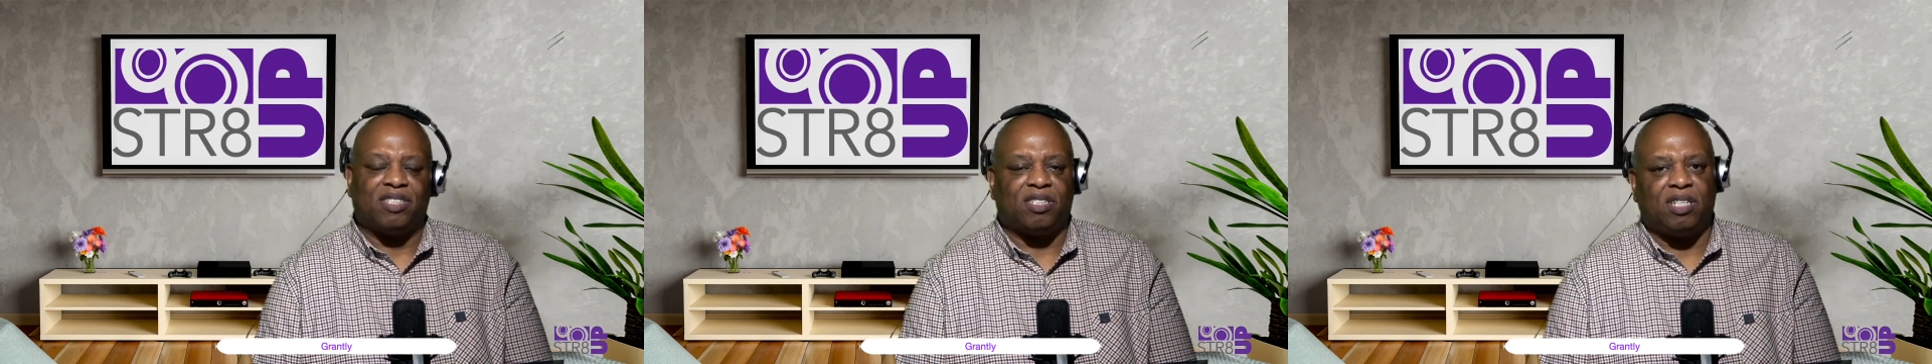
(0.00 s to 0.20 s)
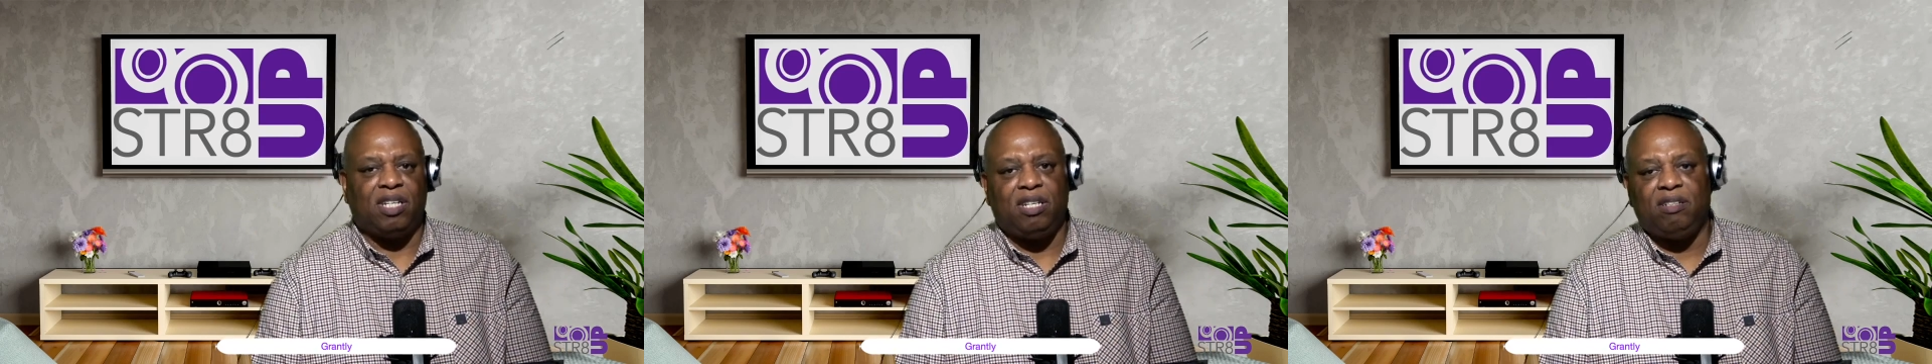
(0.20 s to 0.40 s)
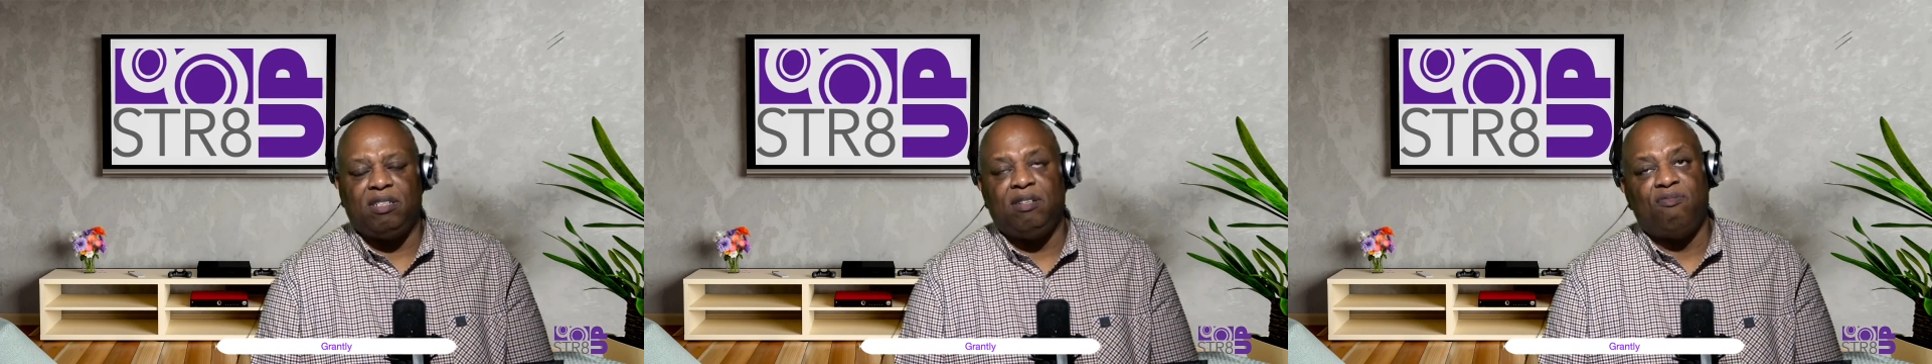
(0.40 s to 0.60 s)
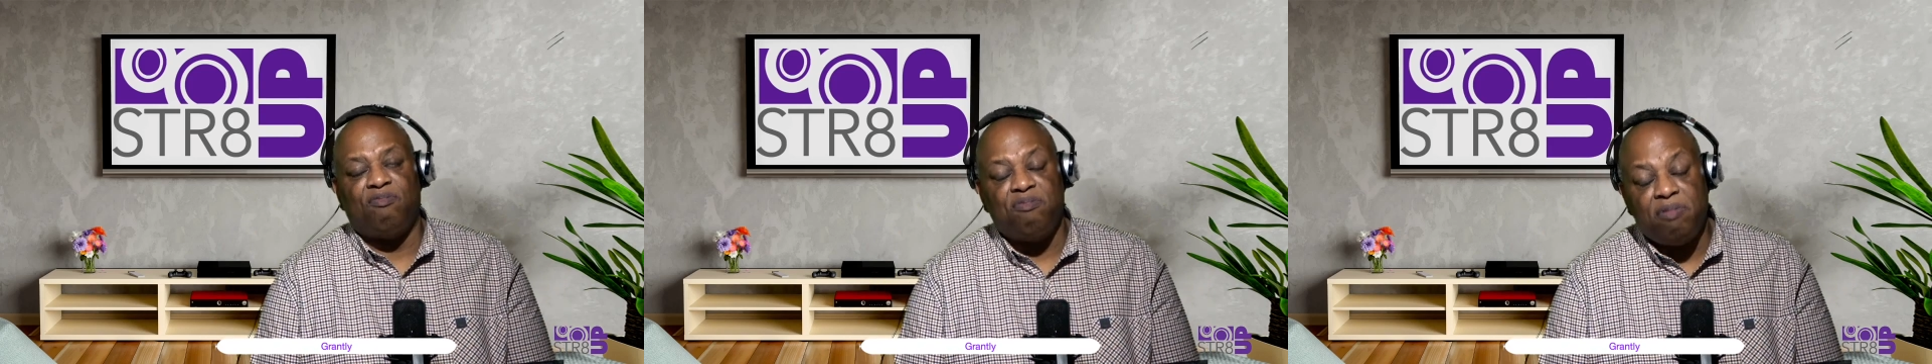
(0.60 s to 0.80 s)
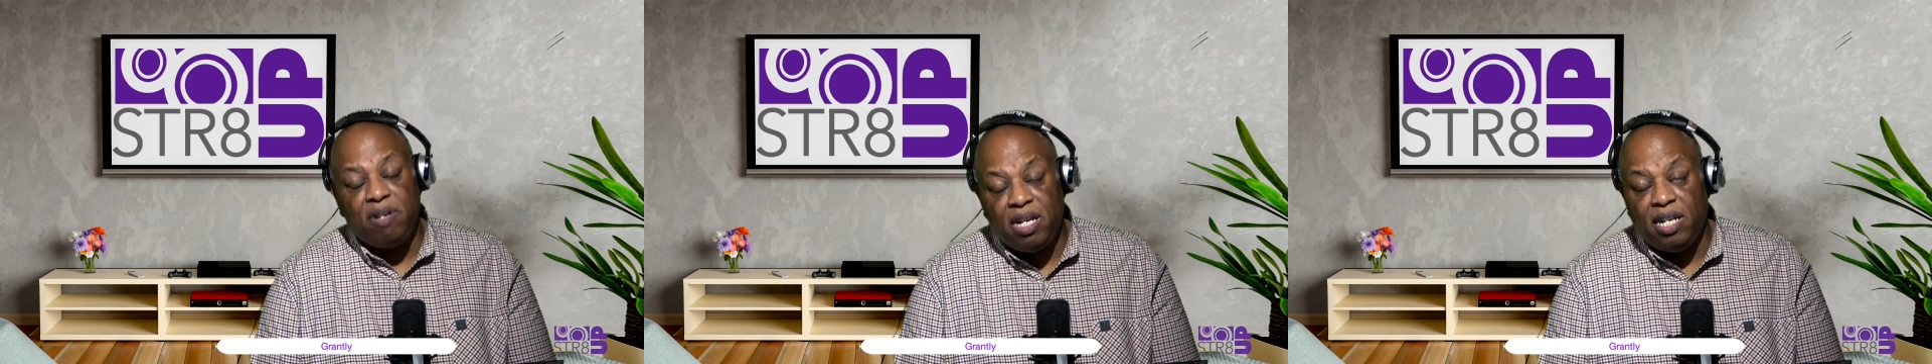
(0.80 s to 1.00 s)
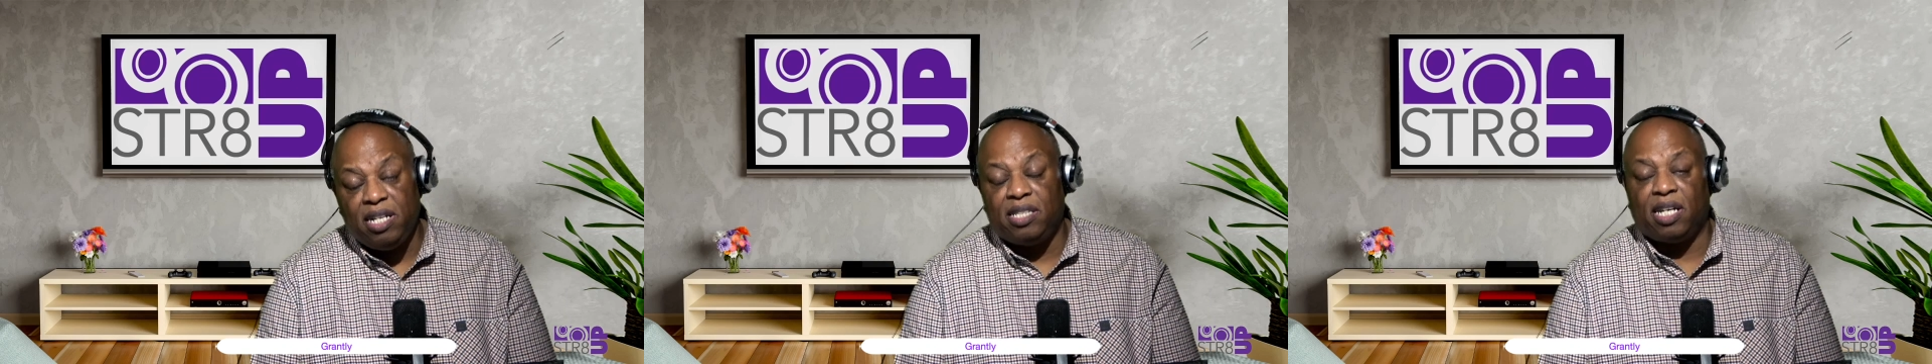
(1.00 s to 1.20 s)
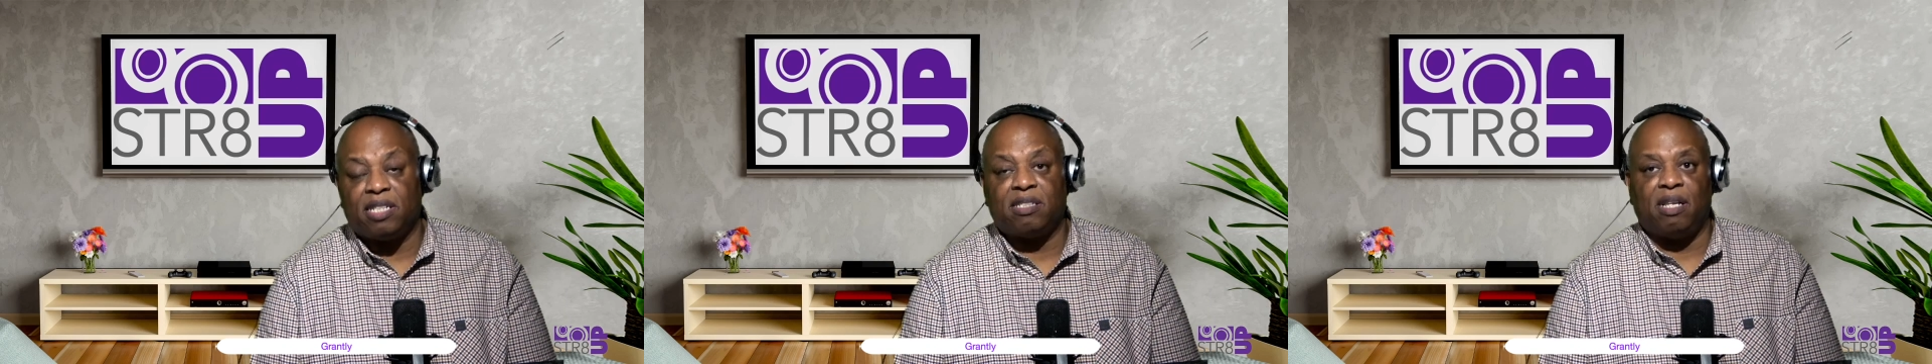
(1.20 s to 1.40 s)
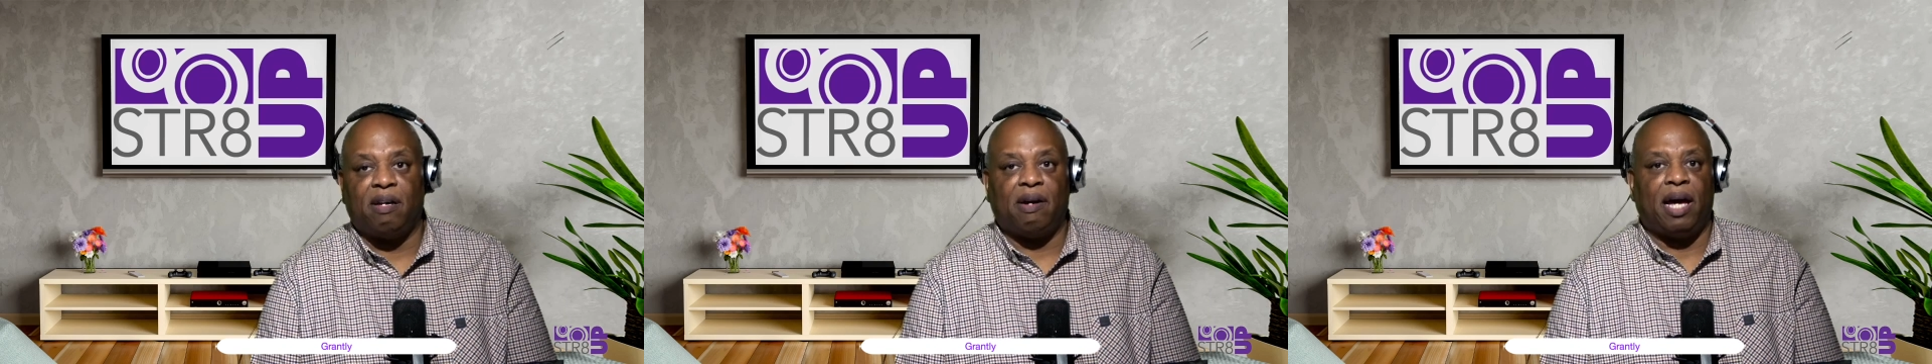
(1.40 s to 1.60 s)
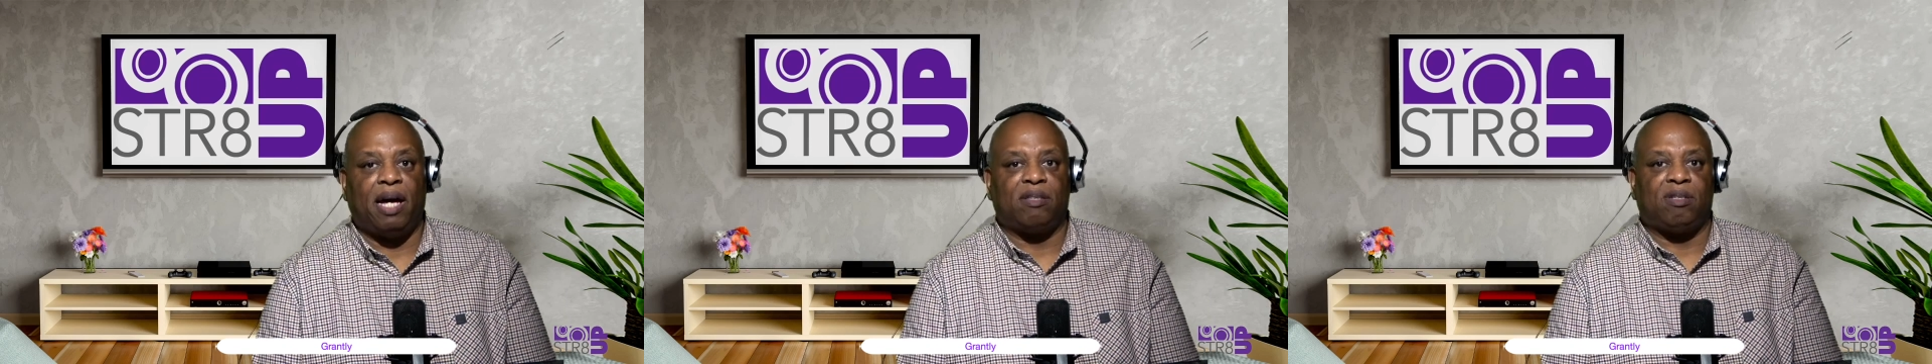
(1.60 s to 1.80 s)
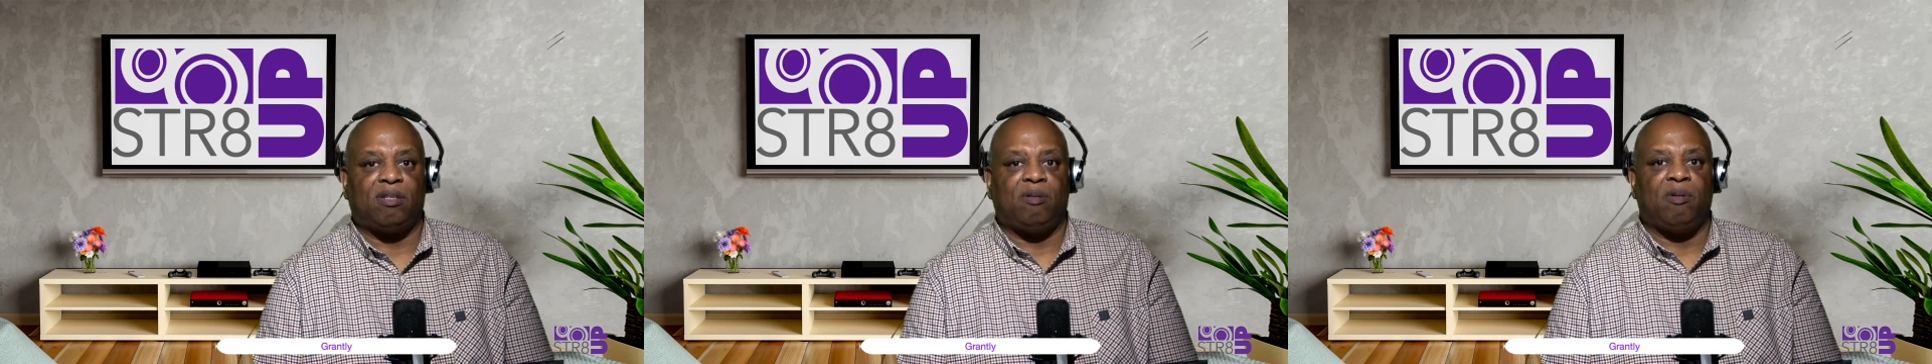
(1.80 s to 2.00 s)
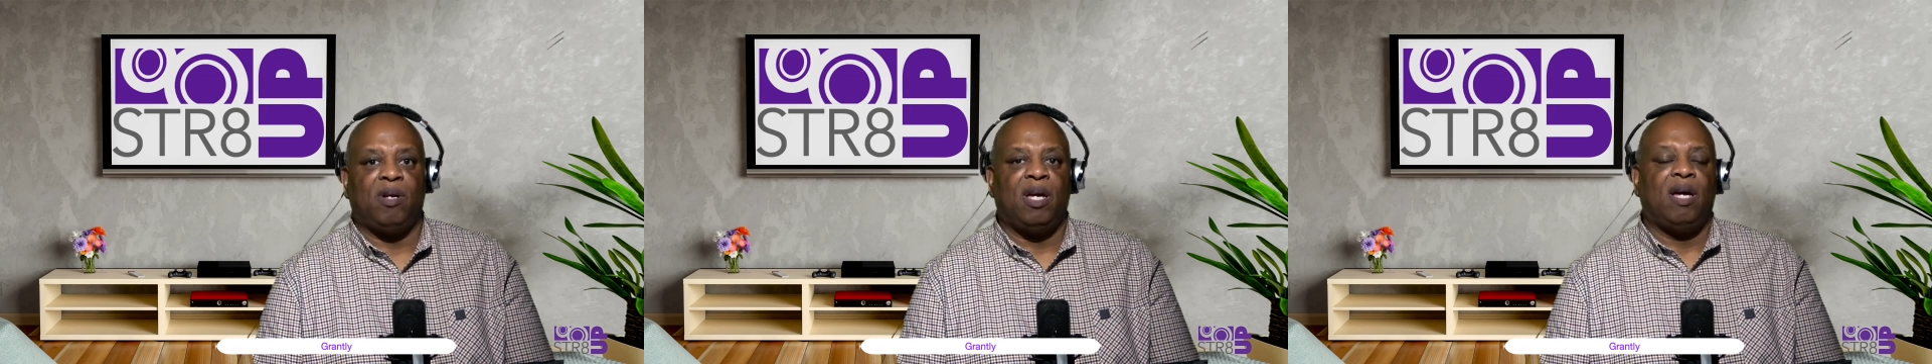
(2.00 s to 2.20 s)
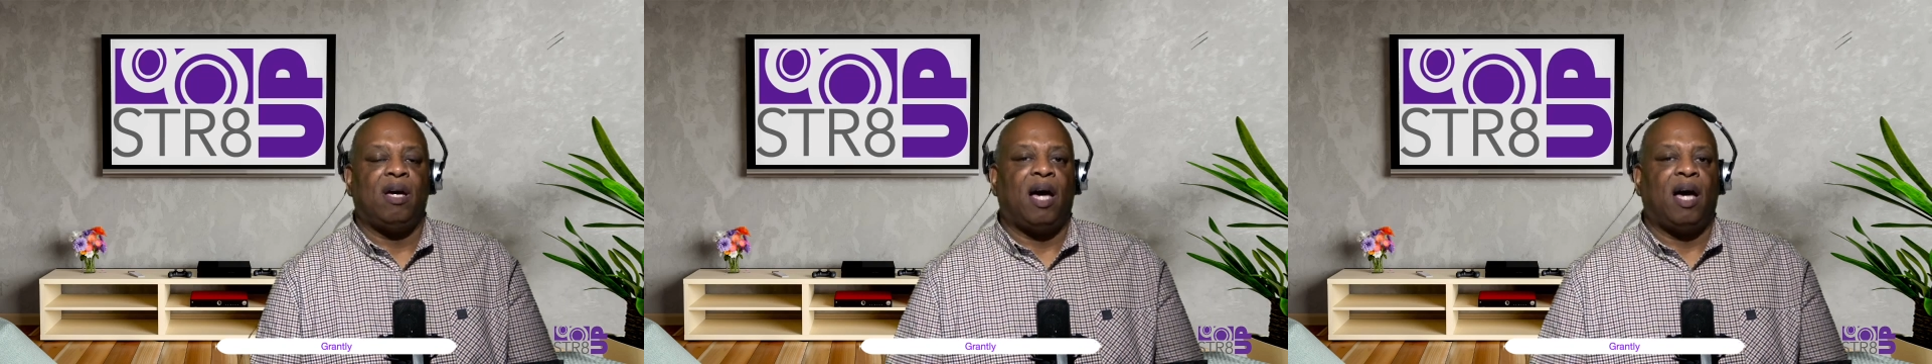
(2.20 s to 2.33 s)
She really does know how to